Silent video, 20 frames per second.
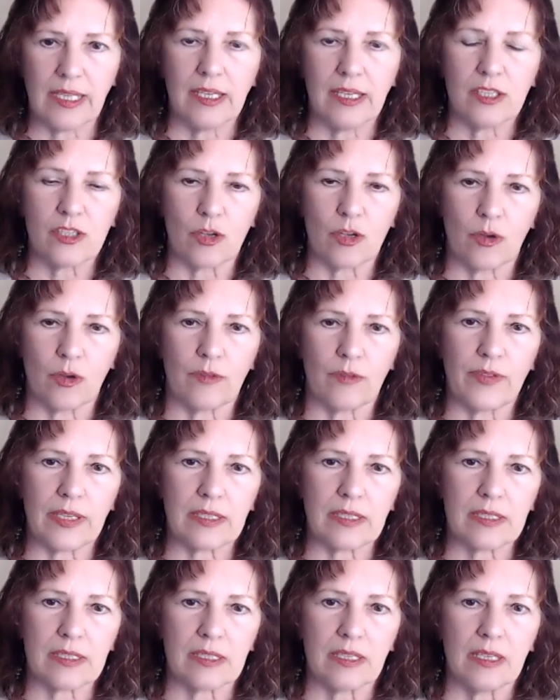So if
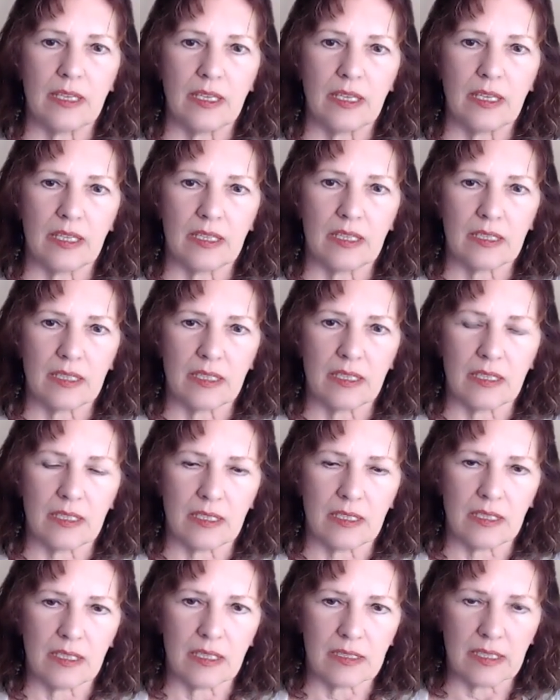it's
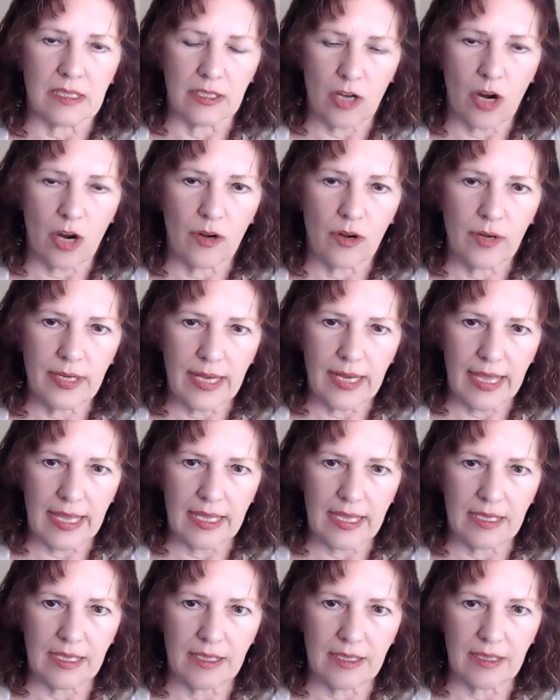an
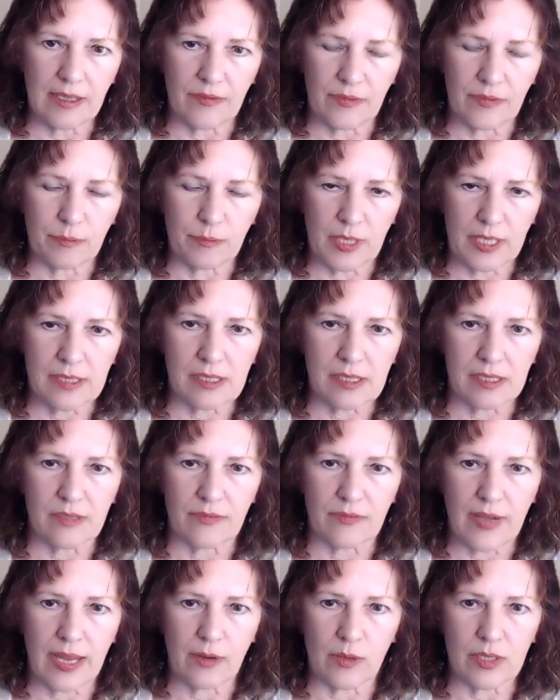RNA, because it's a
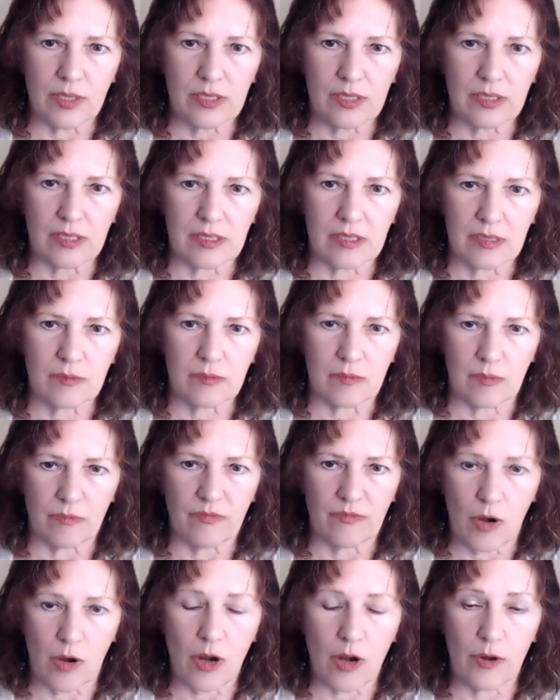virus, it's
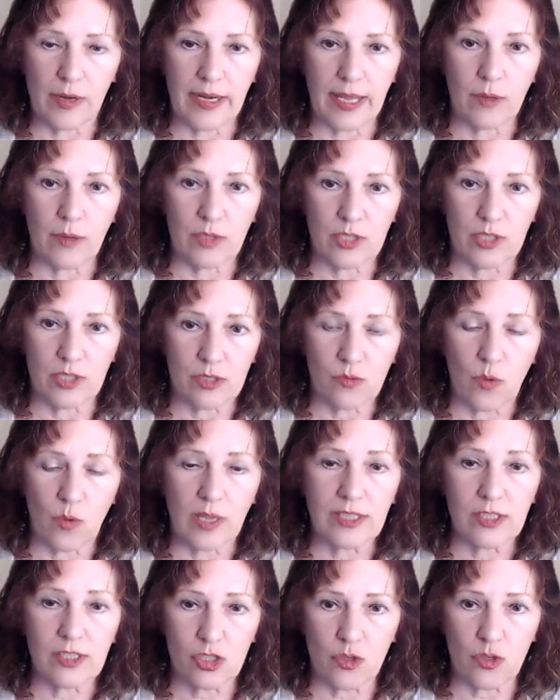RNA, which is
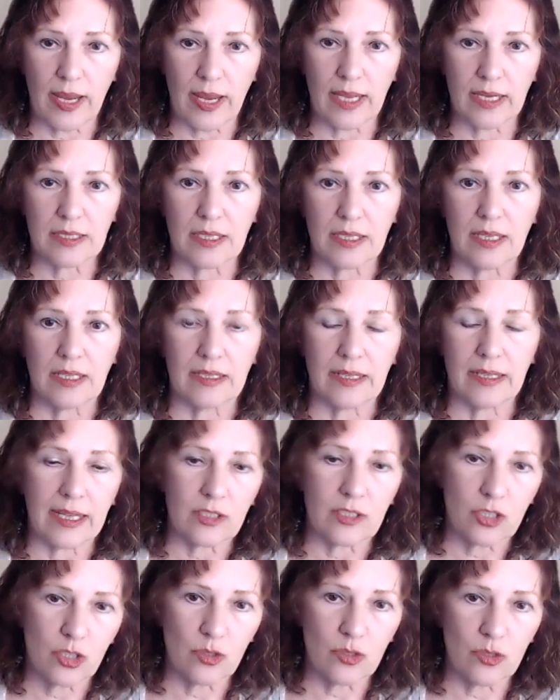one strand,
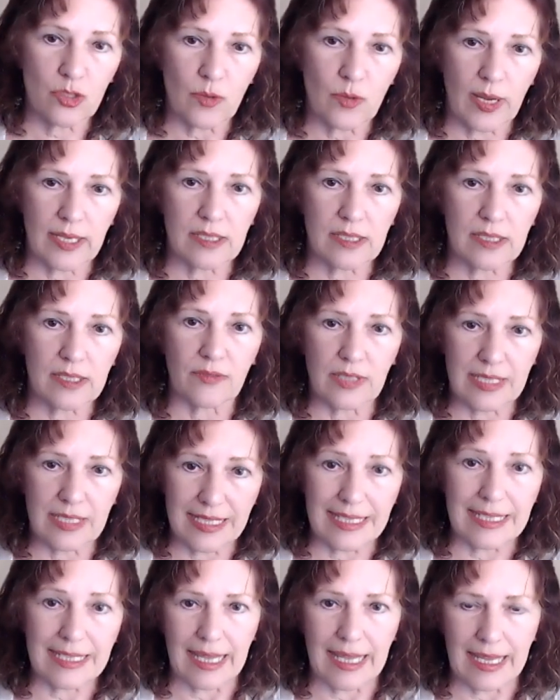not two strands of a
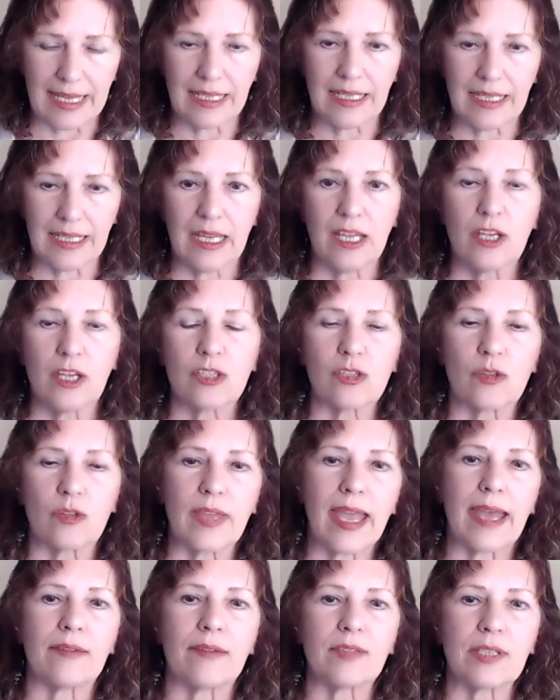DNA. So they
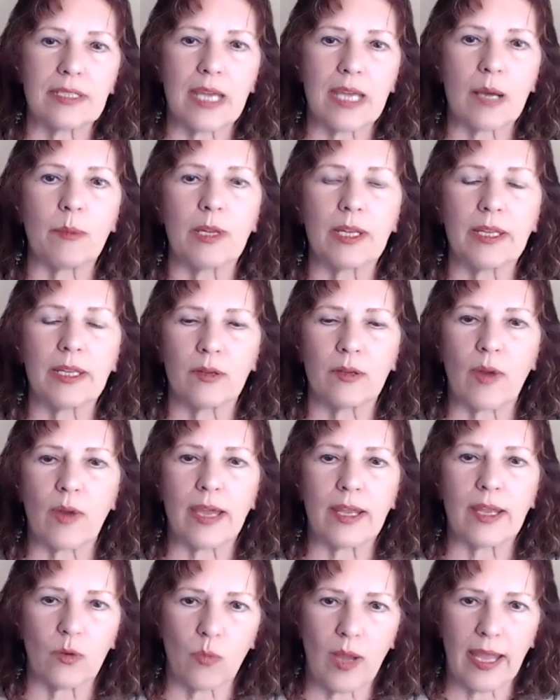have to double it
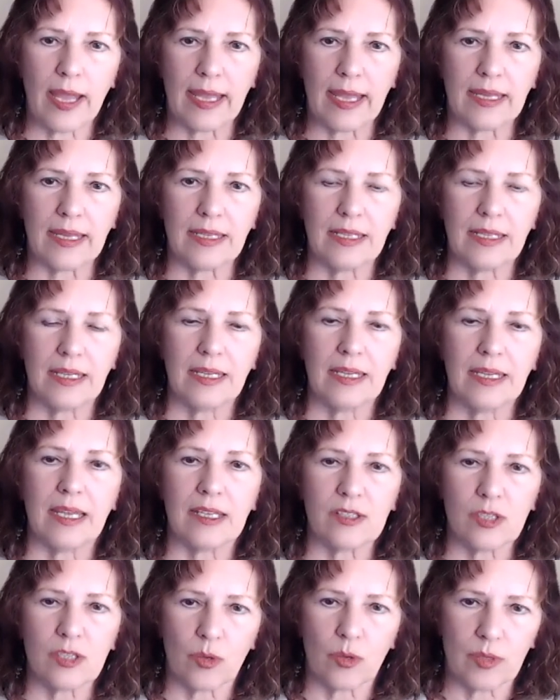right away.
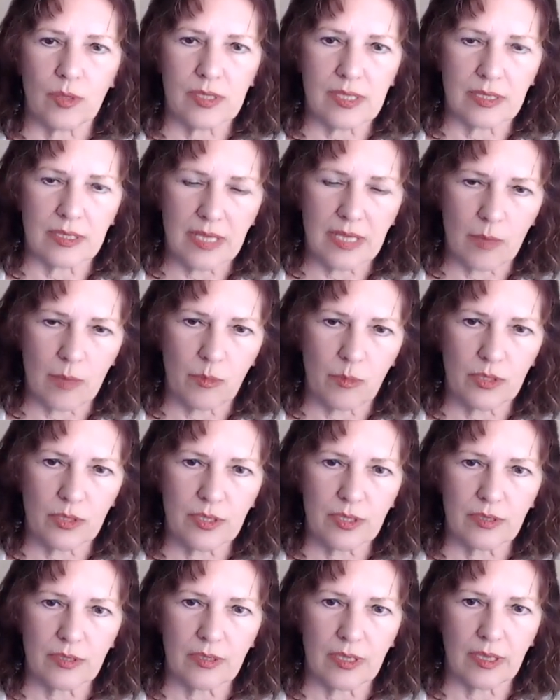And so it's a
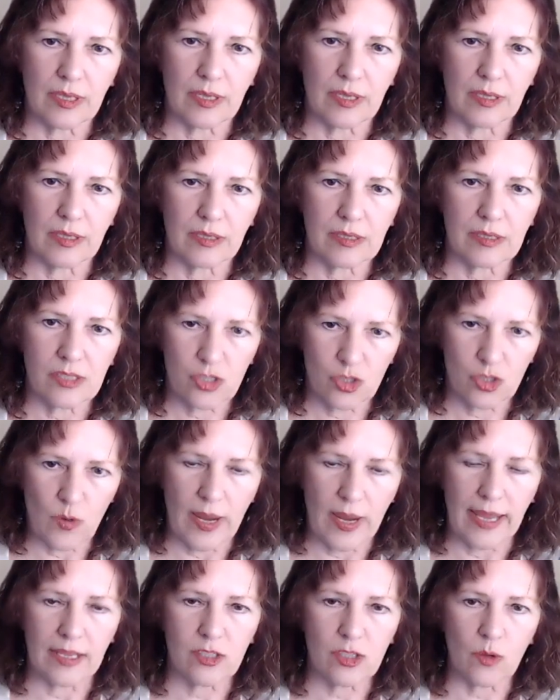doubled
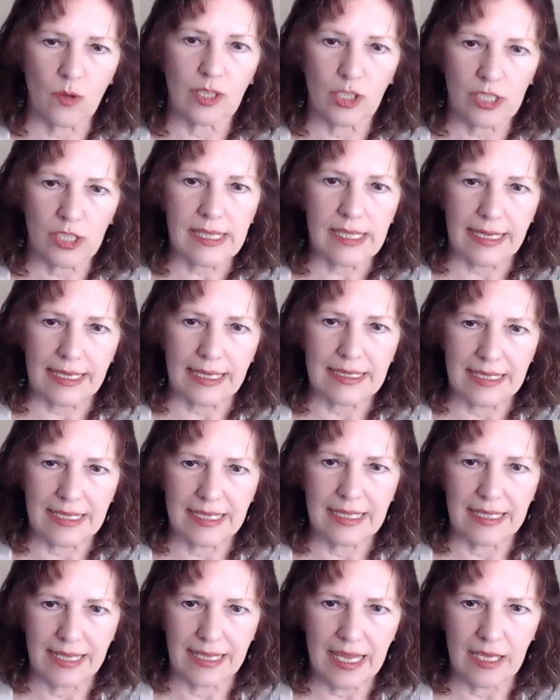strand, so it looks like a
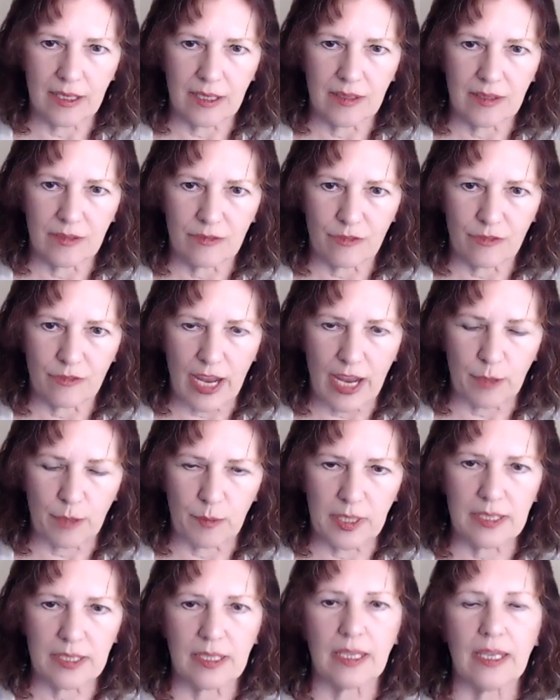DNA
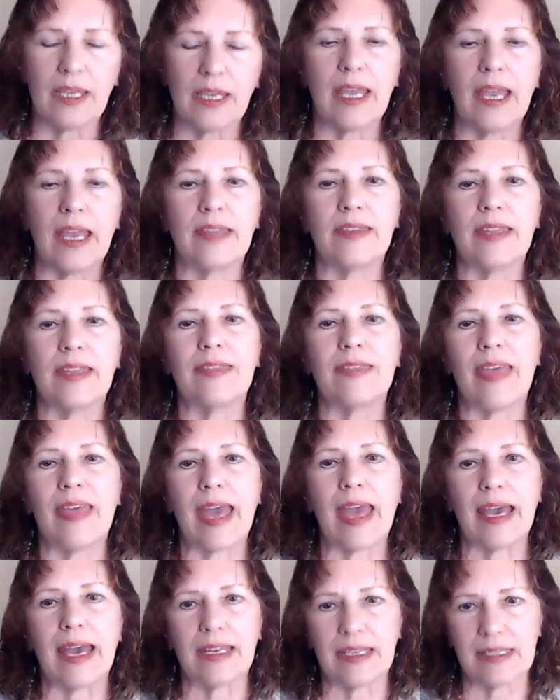fragment. And then
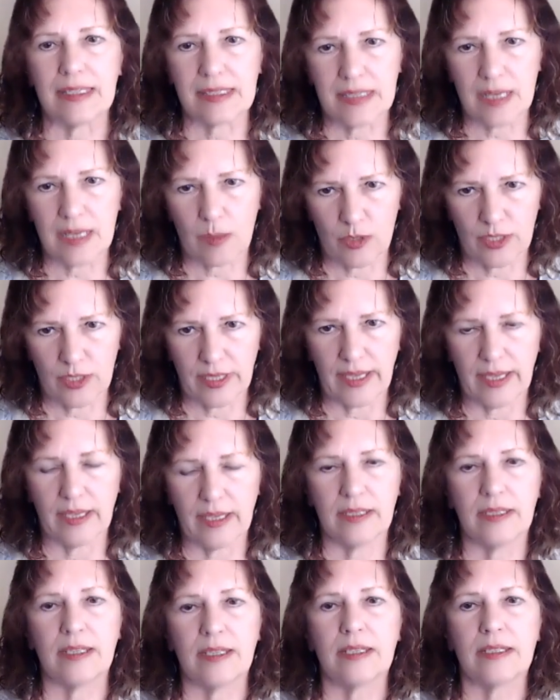that is doubled
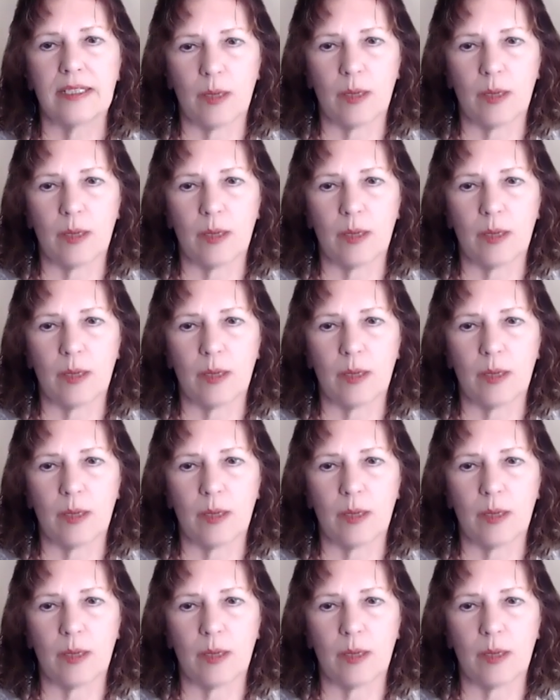again.